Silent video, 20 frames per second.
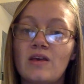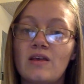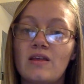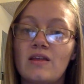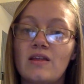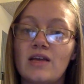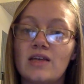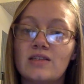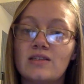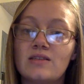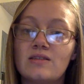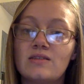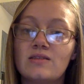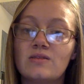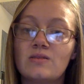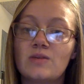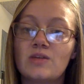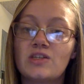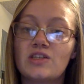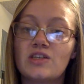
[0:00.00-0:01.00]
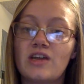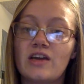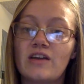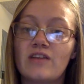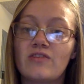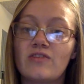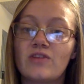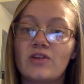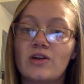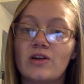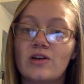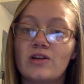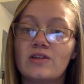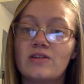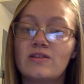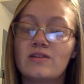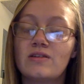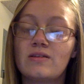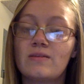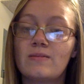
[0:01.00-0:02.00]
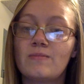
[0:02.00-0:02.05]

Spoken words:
Lessons in which I have learned